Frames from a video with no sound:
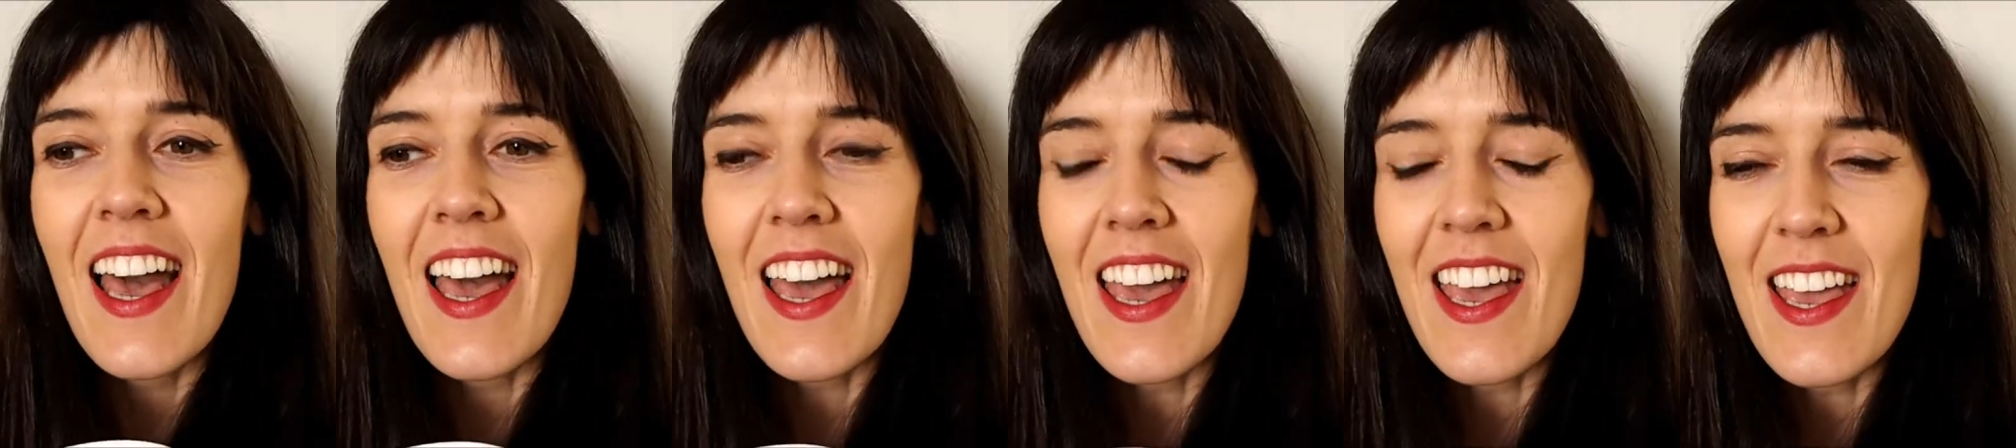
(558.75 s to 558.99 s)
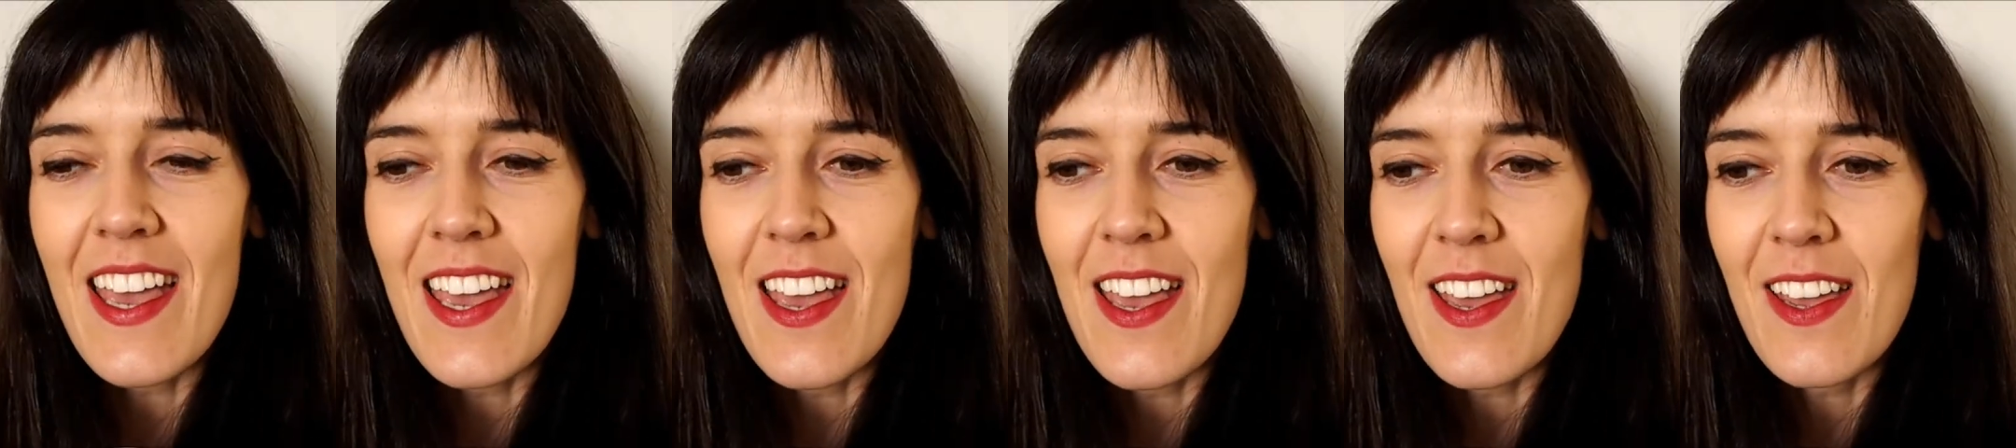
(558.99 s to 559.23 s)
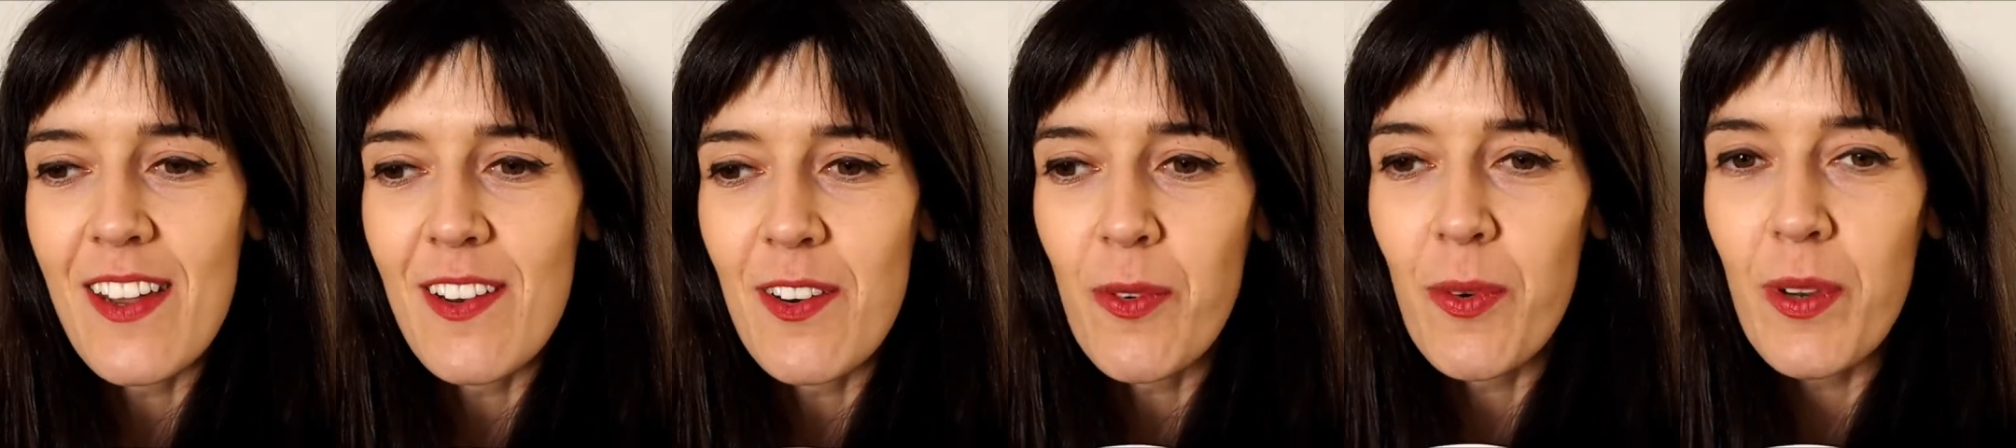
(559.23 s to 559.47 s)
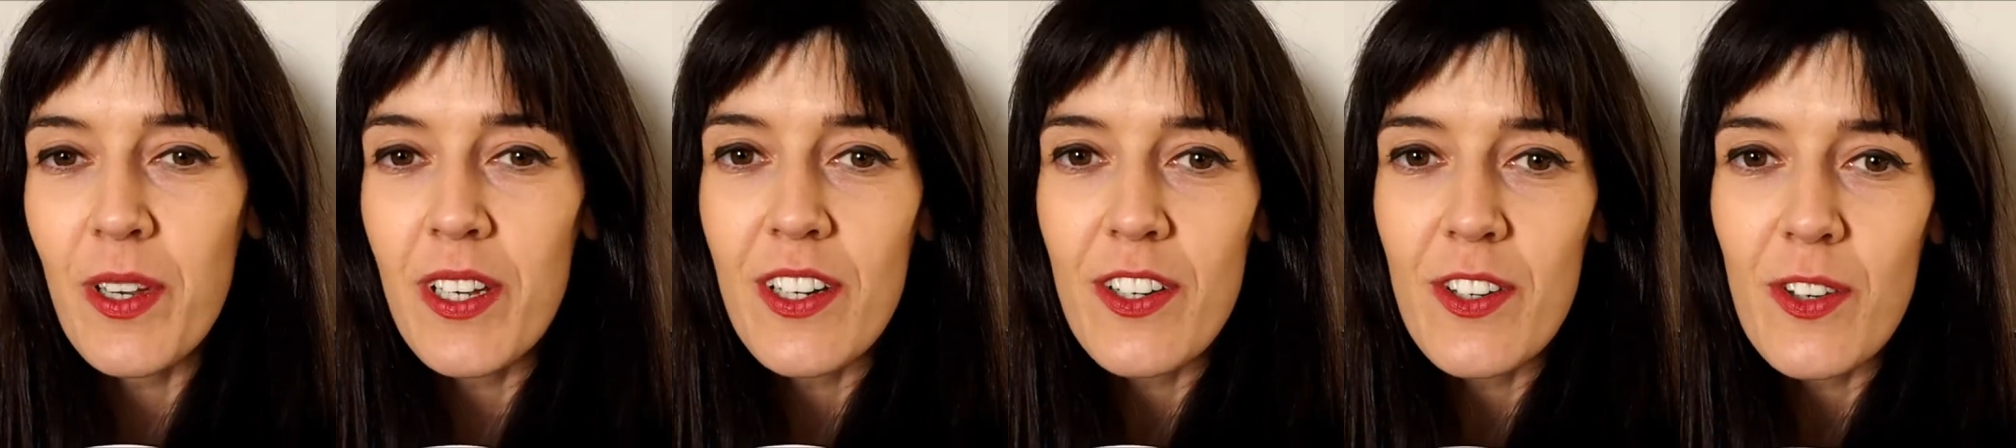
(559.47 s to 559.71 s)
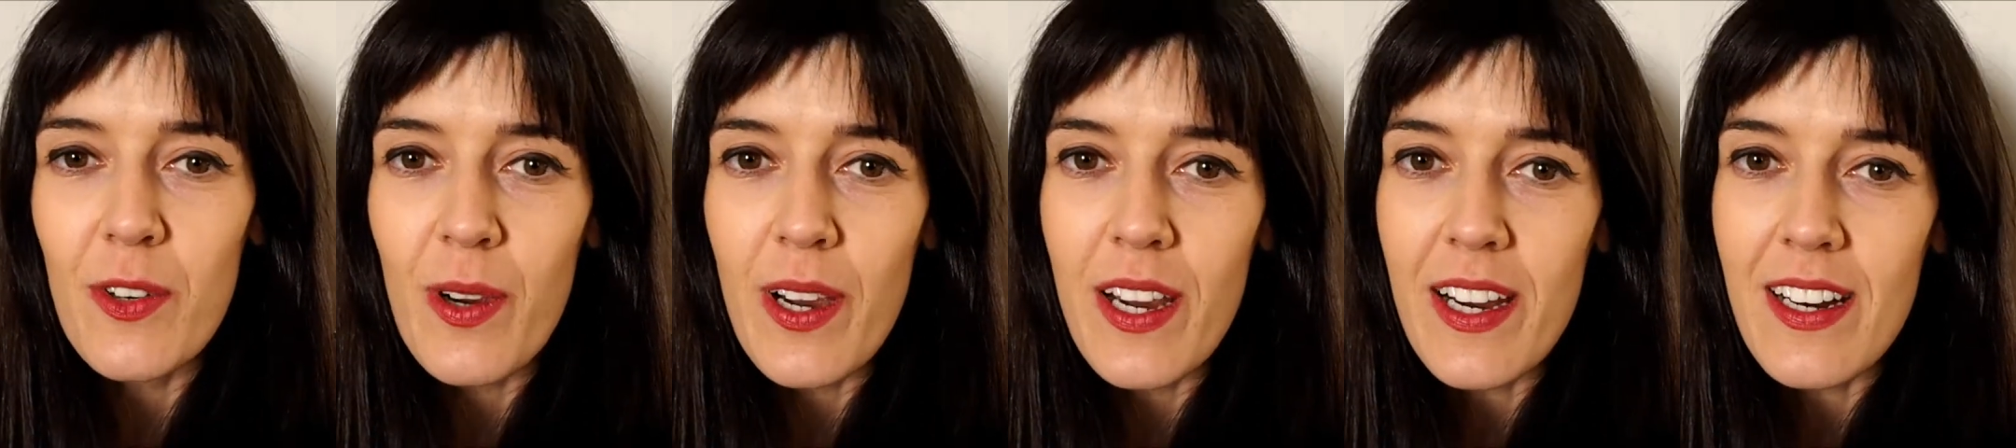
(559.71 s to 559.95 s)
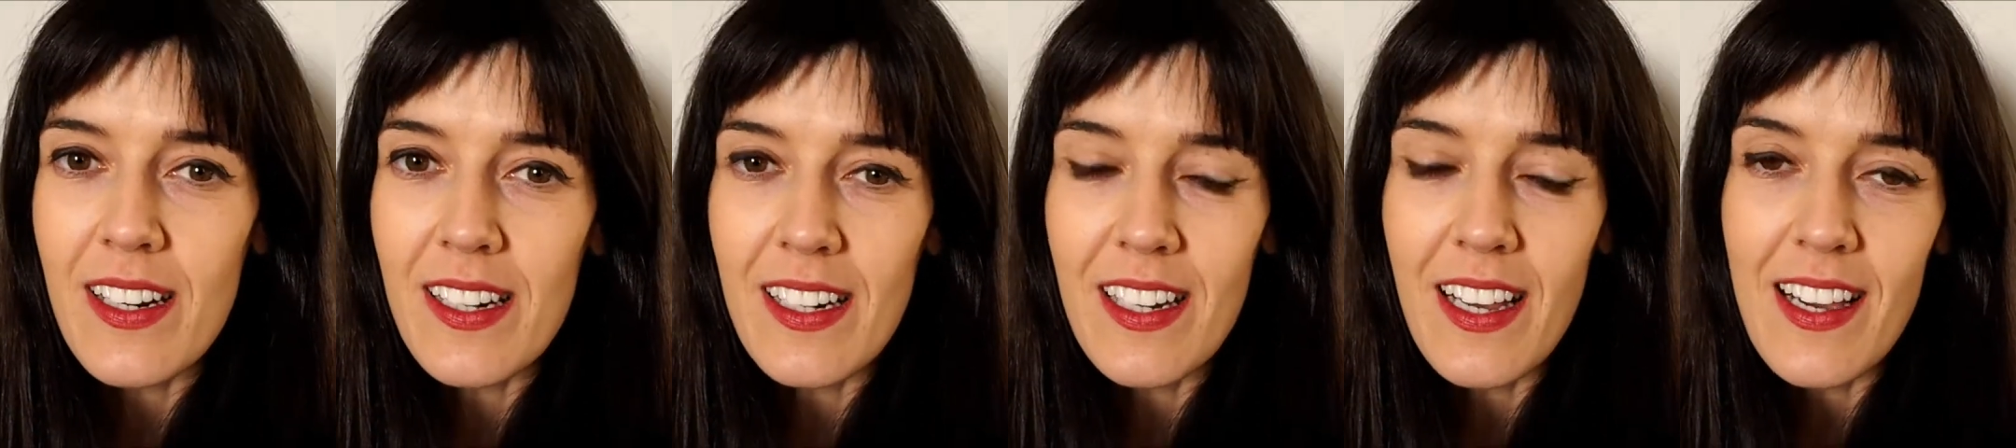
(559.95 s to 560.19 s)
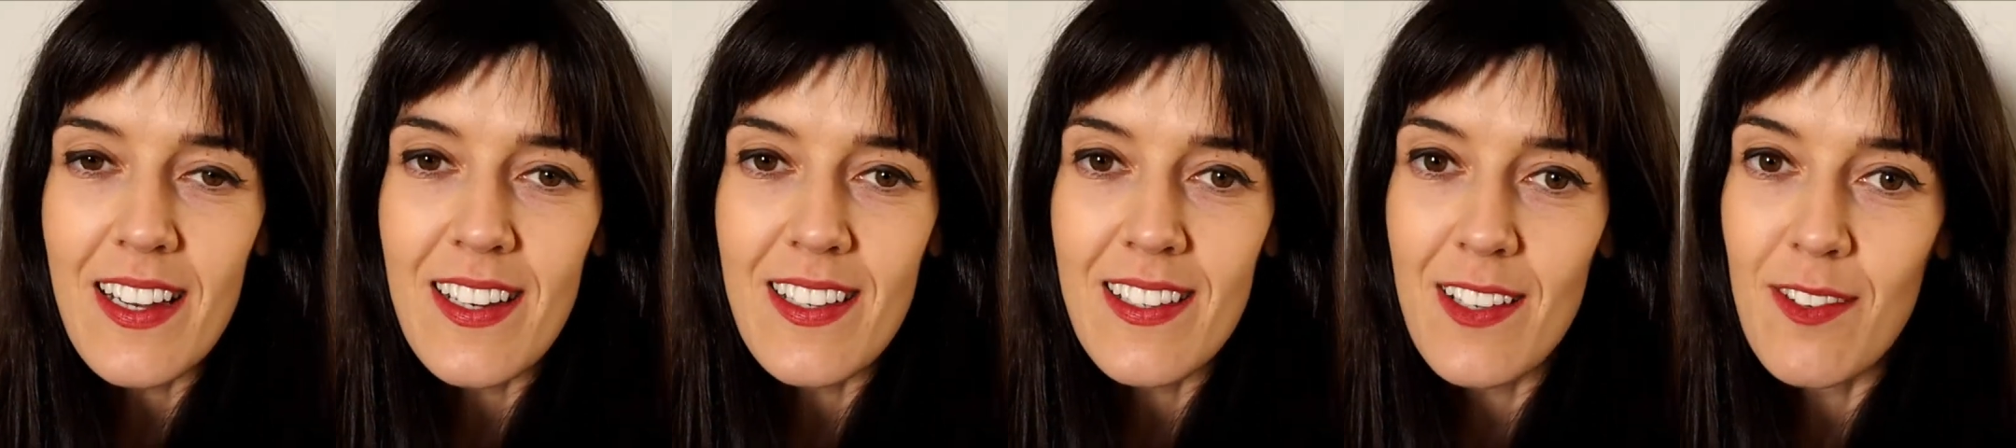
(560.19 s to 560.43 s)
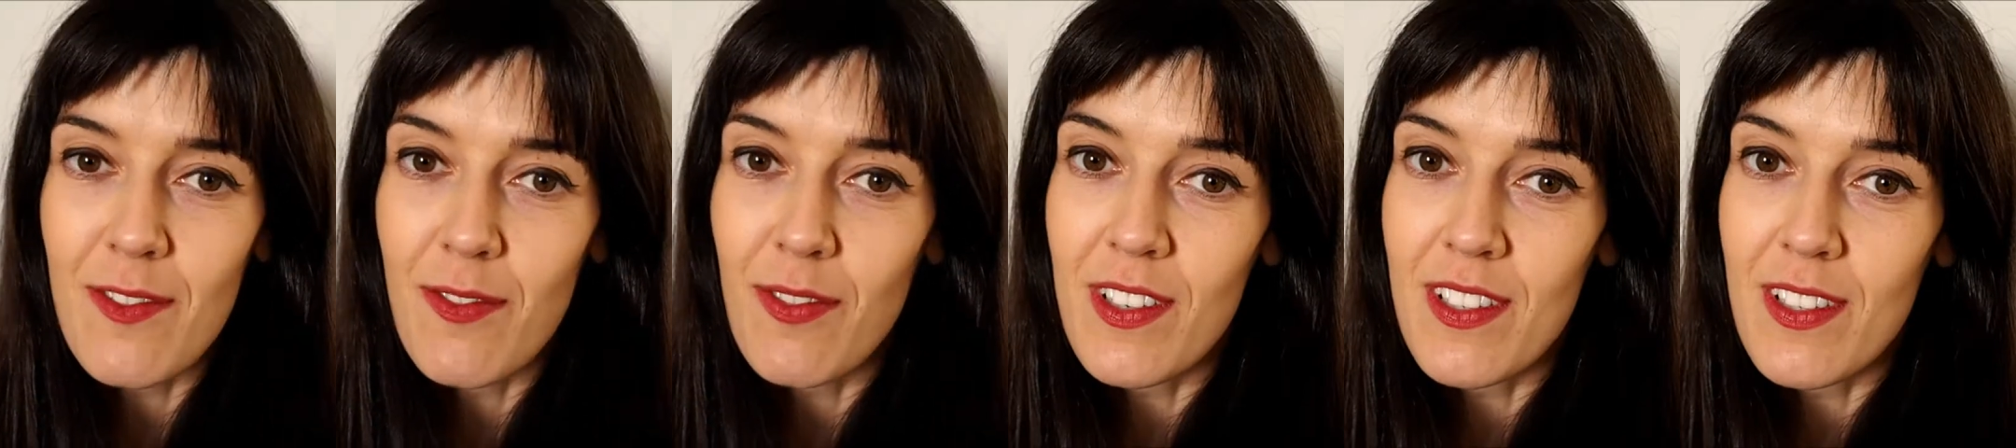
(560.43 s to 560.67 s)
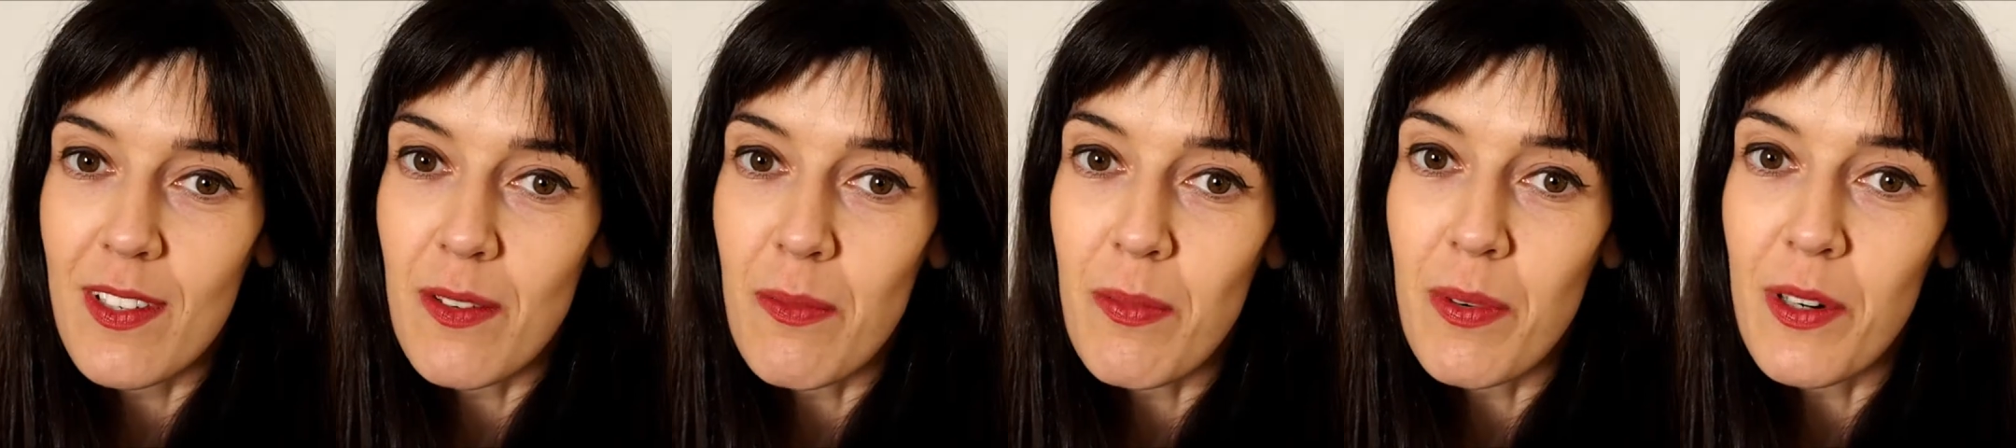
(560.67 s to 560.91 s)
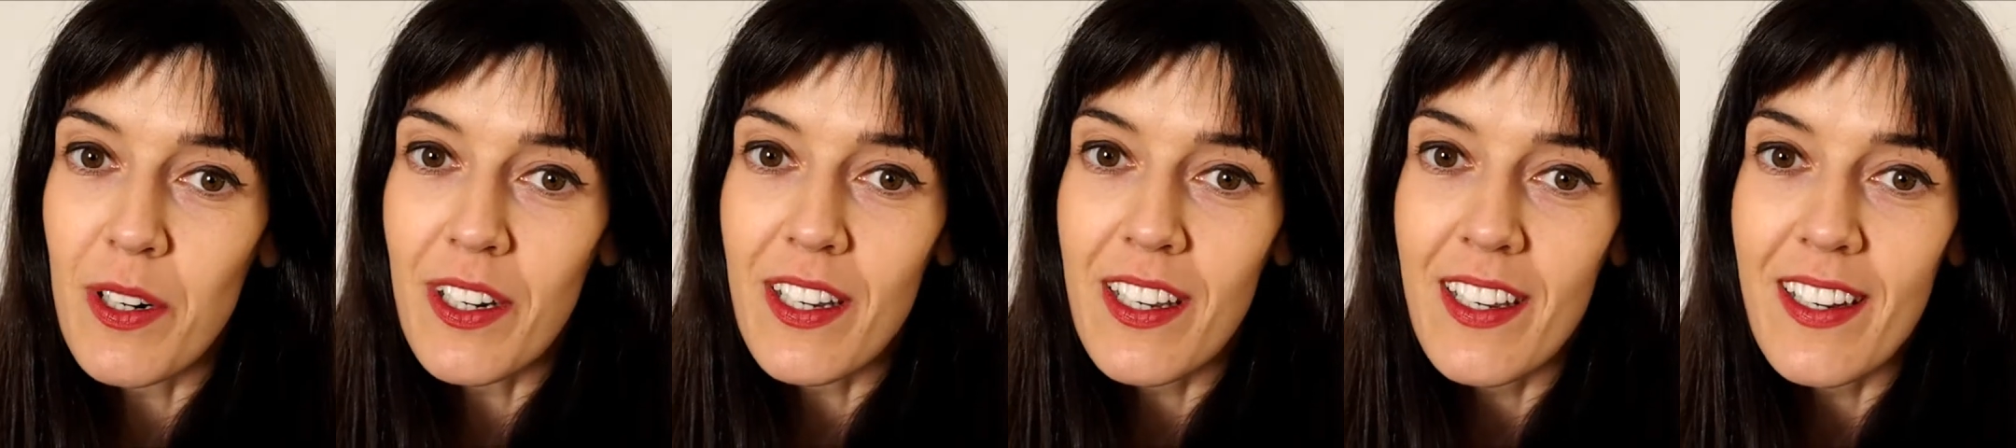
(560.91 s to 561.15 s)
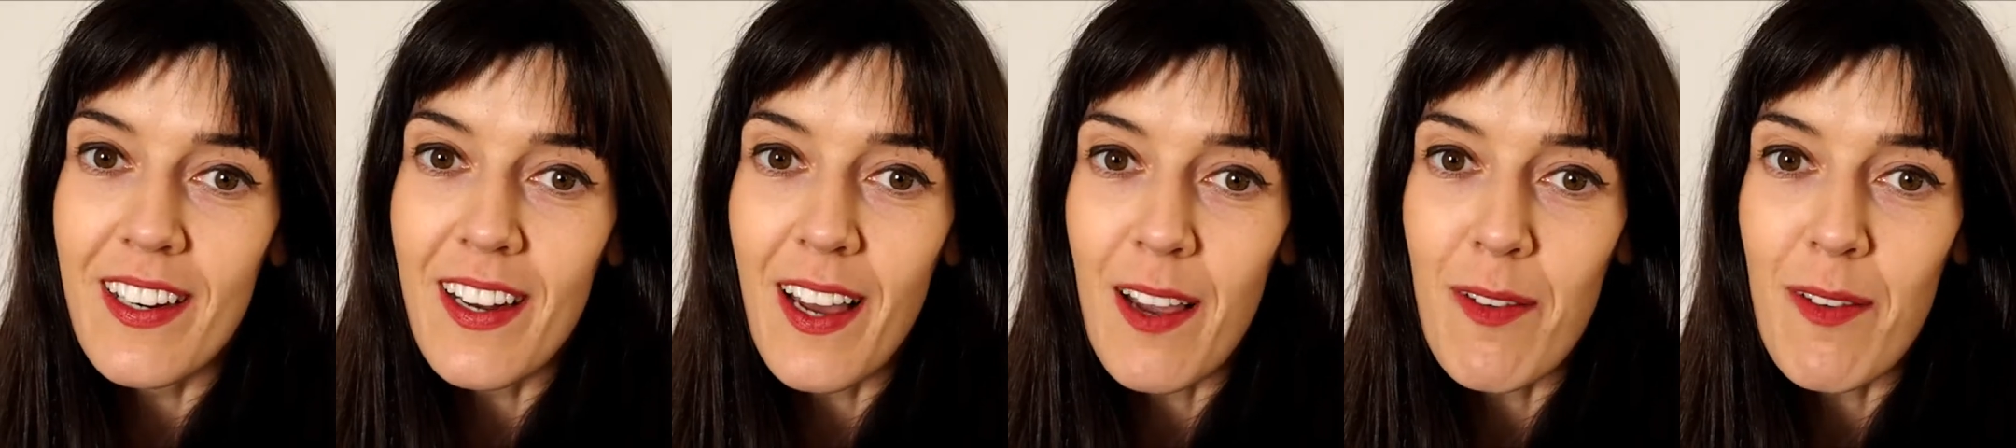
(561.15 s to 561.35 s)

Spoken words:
and Wideroe Airlines and Visit Bergen.